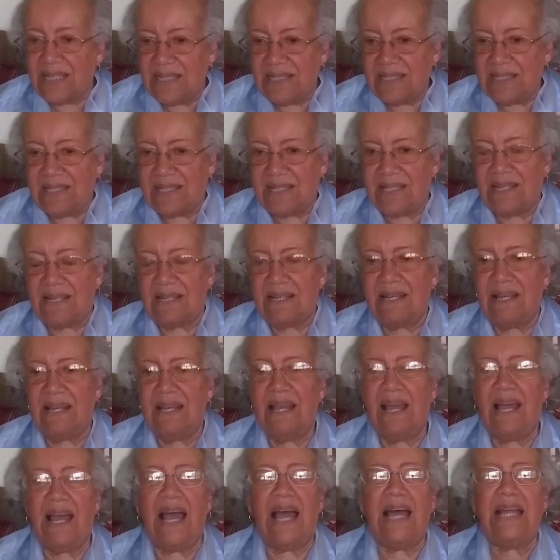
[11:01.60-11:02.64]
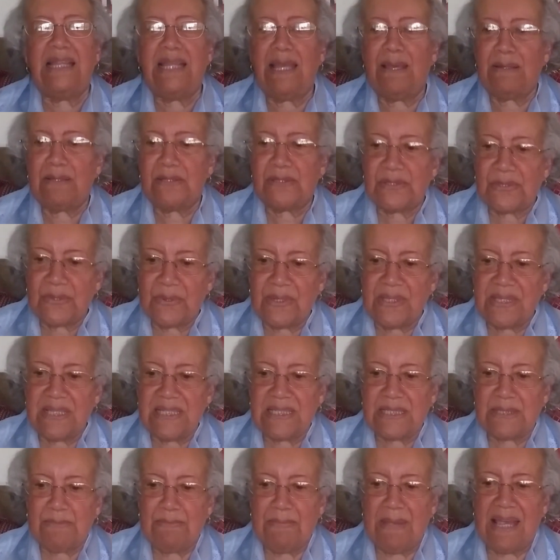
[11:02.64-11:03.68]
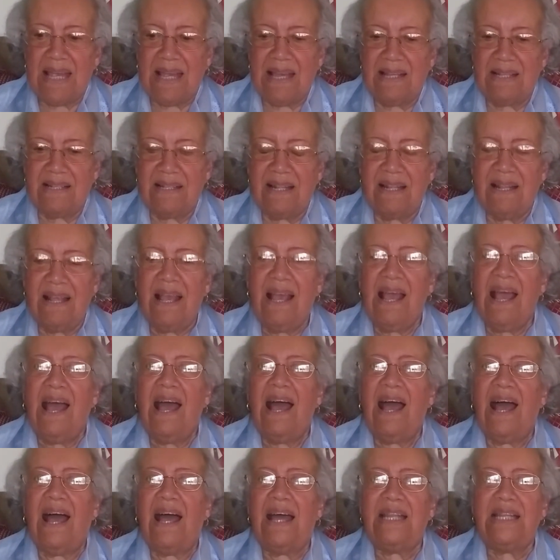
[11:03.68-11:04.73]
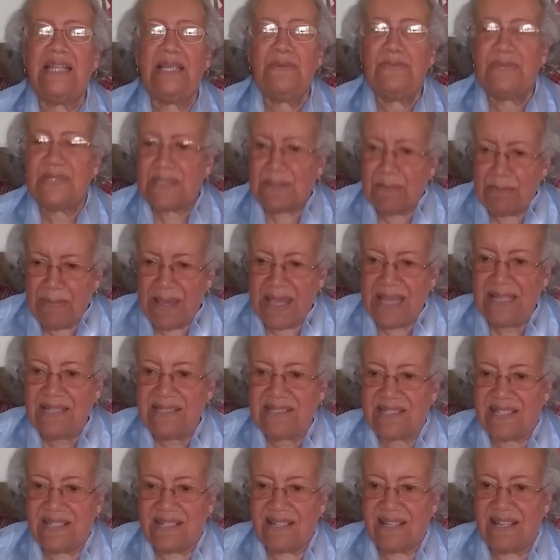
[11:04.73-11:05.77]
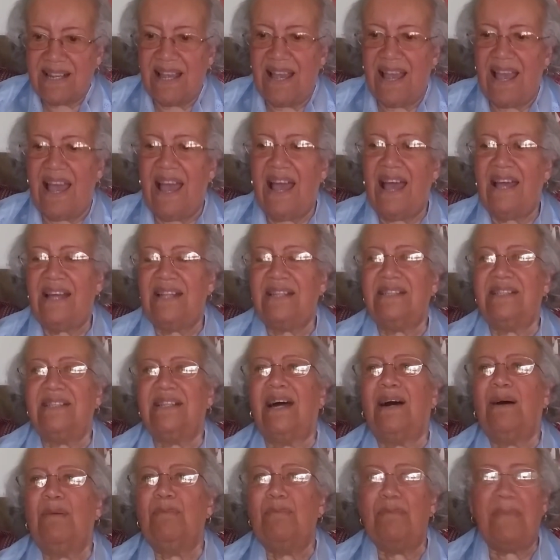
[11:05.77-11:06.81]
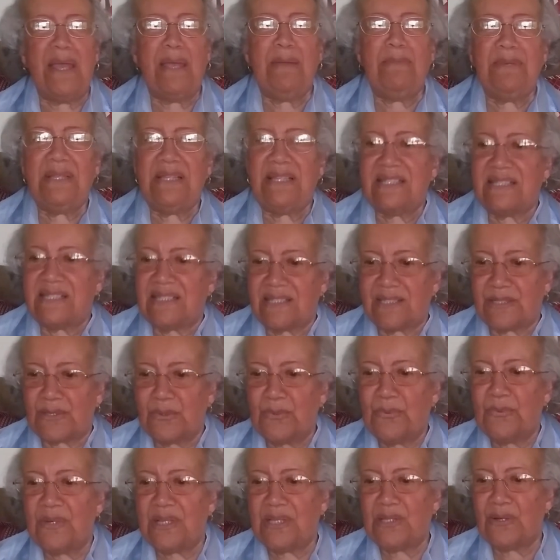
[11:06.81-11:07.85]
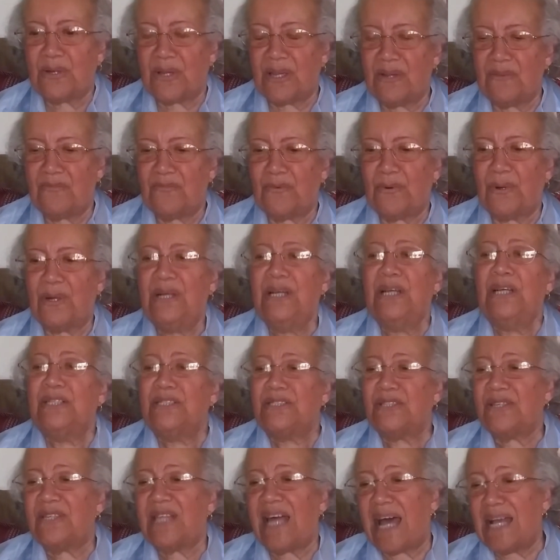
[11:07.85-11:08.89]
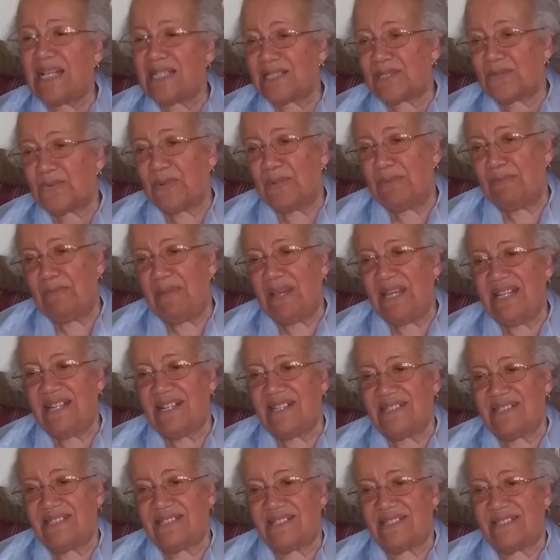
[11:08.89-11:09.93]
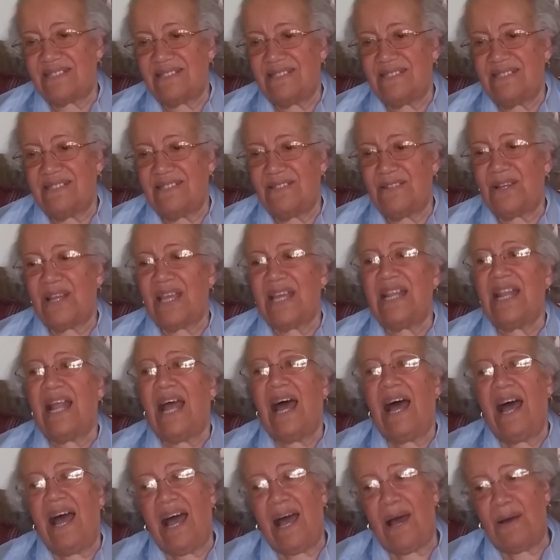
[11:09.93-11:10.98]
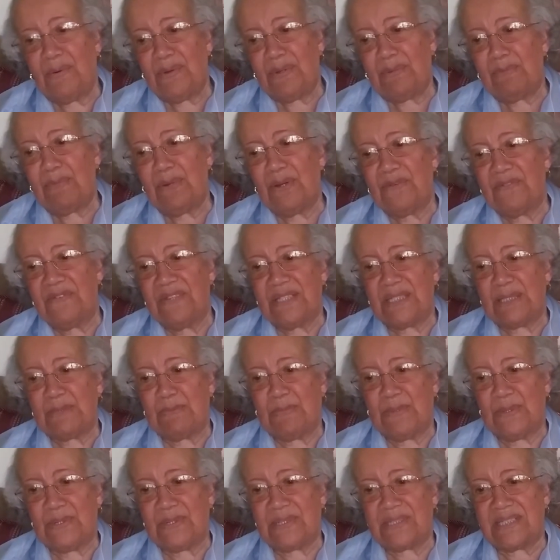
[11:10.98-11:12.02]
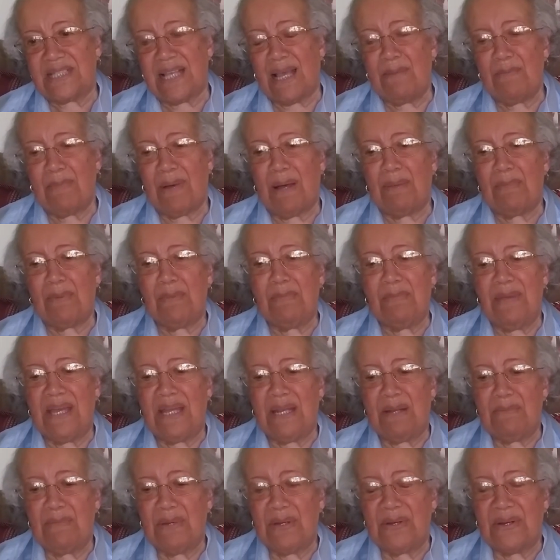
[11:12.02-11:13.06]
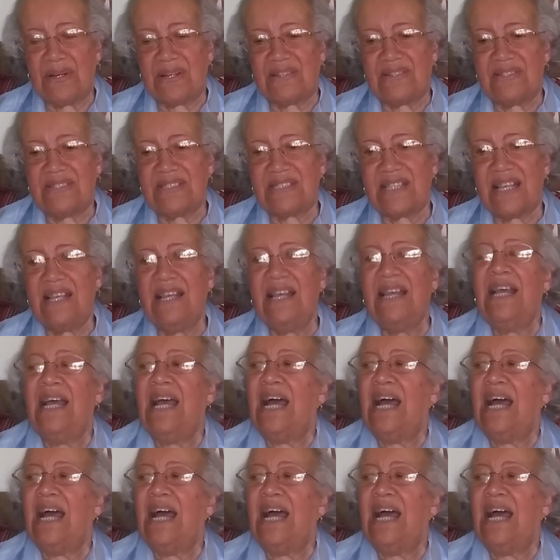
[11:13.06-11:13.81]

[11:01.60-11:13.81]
to India and they saw this man and he was amazing, and maybe this is who we're looking for. So that's what made us look at Howard Murphy's book, Sai Baba, Man of Miracles.